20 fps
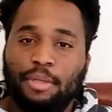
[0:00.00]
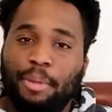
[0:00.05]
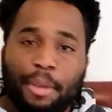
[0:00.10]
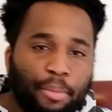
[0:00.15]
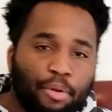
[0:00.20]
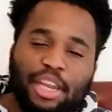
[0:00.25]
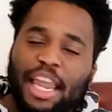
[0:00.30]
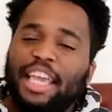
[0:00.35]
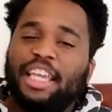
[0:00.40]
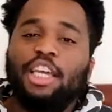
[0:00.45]

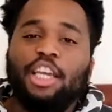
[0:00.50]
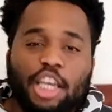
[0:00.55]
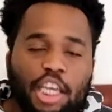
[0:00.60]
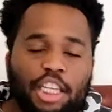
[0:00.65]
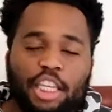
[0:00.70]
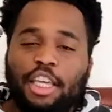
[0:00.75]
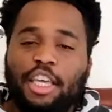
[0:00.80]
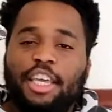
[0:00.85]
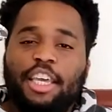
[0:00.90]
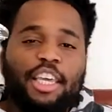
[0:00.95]
People
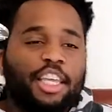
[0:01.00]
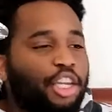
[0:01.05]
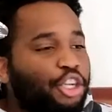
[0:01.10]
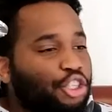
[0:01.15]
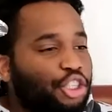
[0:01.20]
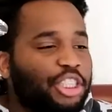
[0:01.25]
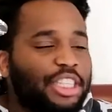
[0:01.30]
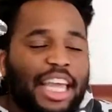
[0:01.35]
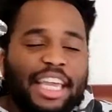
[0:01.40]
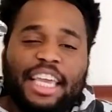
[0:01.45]

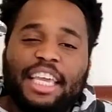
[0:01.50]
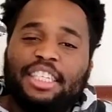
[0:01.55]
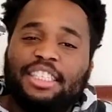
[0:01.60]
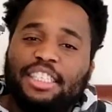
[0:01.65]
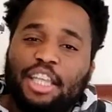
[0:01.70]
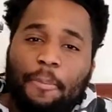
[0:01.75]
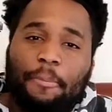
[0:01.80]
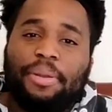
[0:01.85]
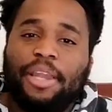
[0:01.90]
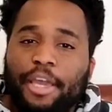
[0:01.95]

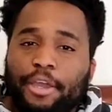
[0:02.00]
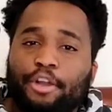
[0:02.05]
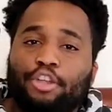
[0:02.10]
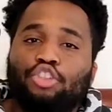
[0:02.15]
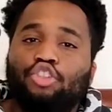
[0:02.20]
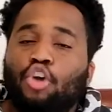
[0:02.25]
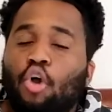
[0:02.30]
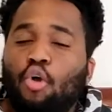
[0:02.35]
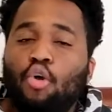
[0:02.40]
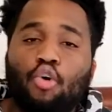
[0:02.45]
the
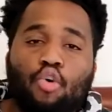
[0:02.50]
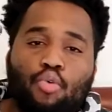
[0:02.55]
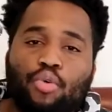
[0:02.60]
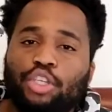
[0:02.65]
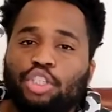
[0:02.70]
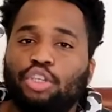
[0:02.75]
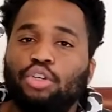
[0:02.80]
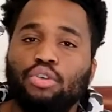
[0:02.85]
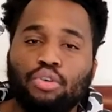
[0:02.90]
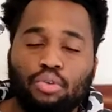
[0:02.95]
players know
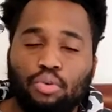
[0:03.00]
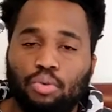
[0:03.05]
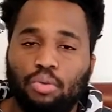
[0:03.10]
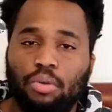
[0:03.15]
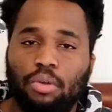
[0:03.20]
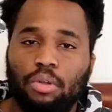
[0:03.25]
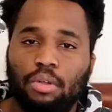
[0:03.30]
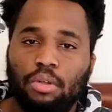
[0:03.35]
who is who.